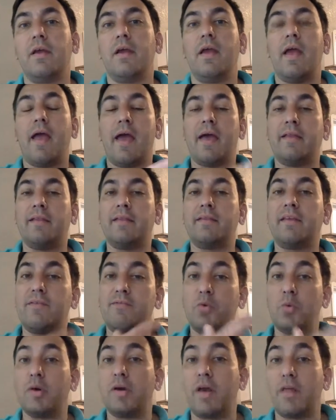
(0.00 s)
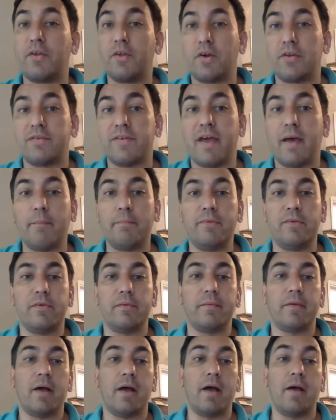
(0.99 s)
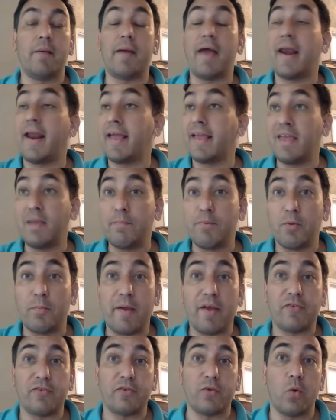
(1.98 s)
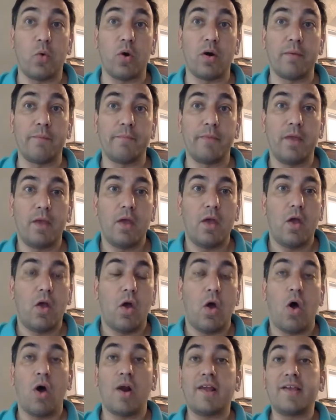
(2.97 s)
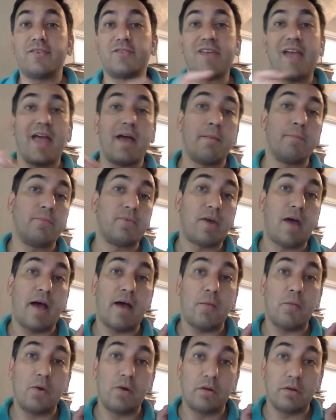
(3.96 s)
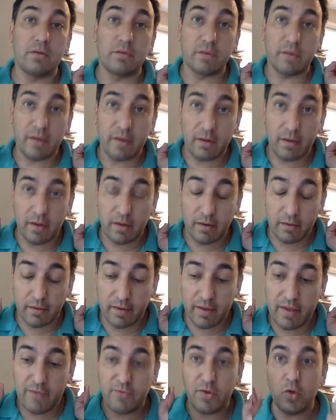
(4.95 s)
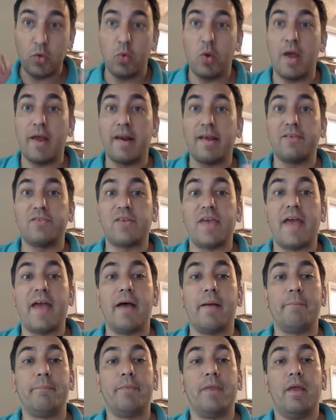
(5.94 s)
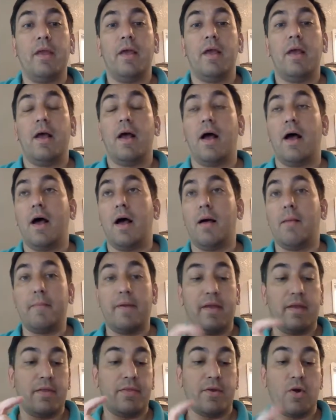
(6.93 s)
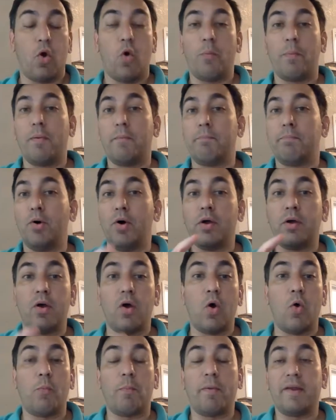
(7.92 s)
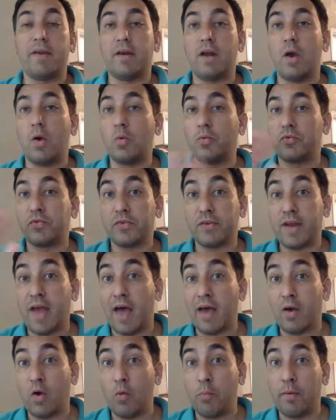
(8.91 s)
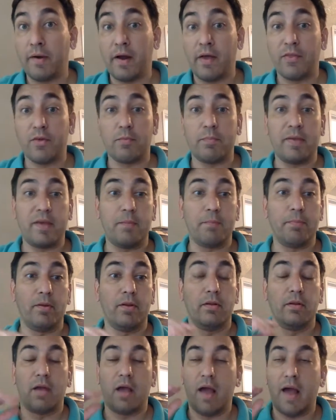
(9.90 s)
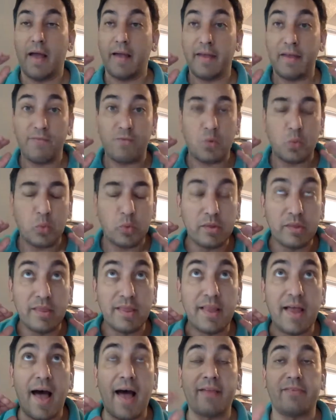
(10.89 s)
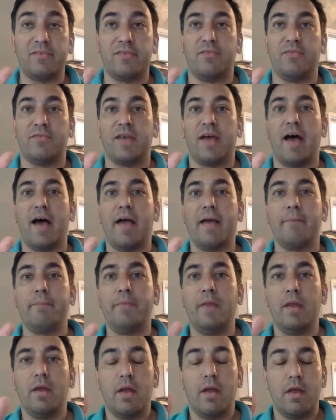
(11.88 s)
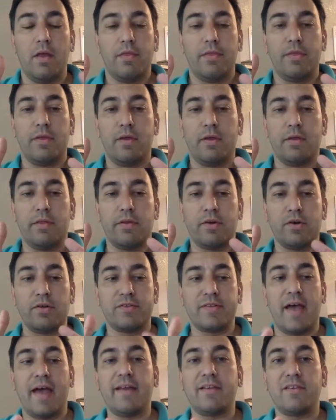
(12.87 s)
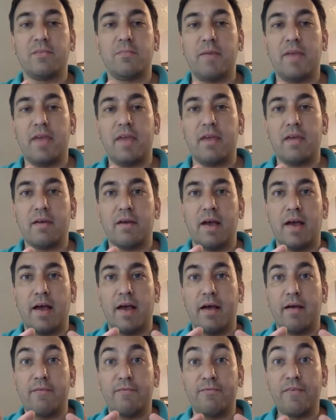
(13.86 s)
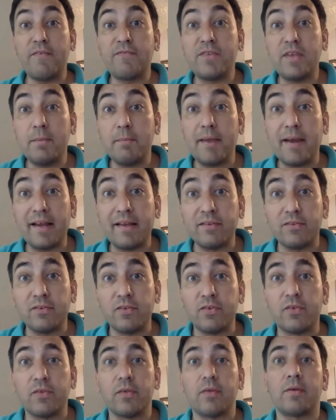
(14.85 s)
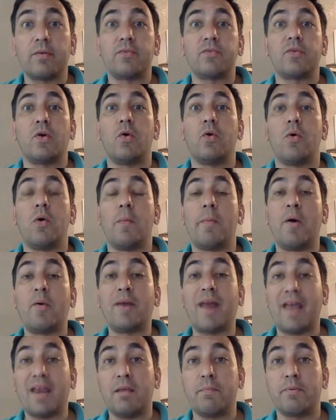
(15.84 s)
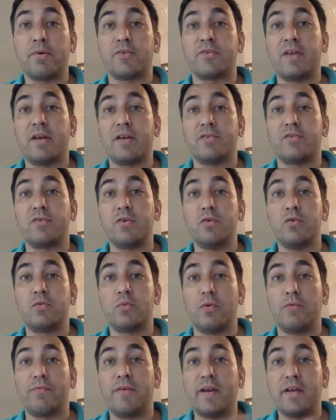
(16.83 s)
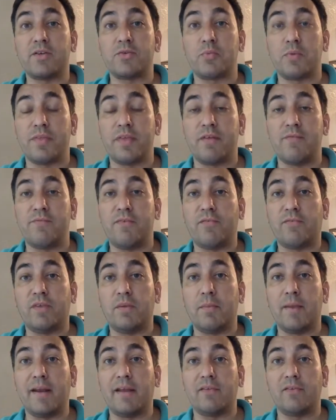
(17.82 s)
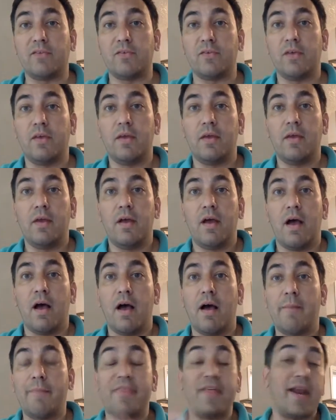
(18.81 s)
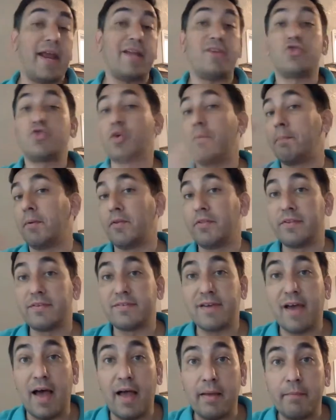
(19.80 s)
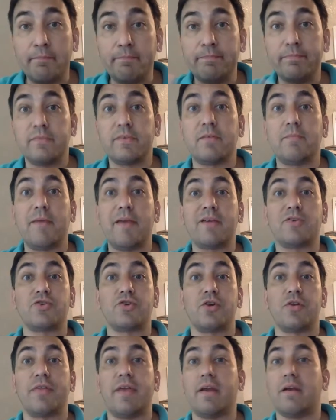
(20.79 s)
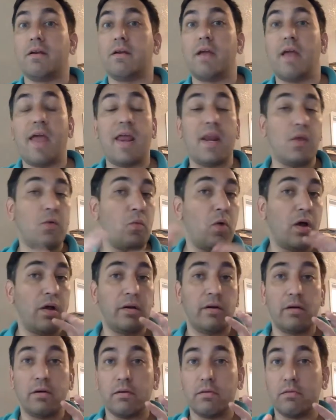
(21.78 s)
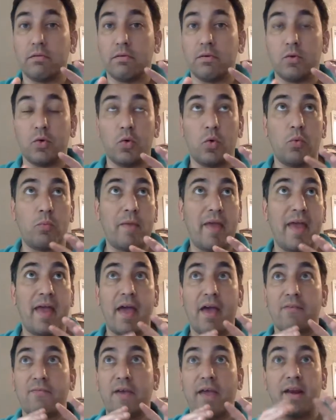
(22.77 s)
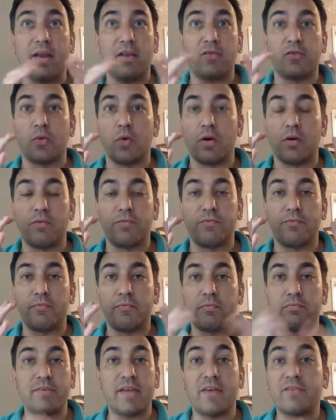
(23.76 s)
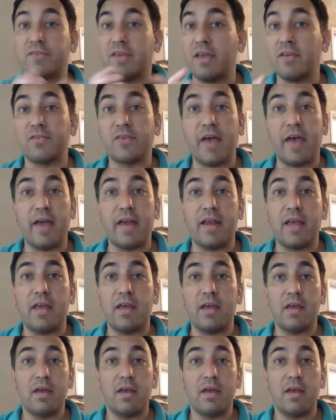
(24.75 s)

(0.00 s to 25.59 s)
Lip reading: and give you another attempt, and I keep your best score. On exams, I will give you an exam. They're open book, open notes, not open other people. I give you lots of time. They're designed to be 50 minutes, so about 90% of students will finish within 50 minutes. But then I triple the time to make sure that anyone who may have any sort of test anxiety,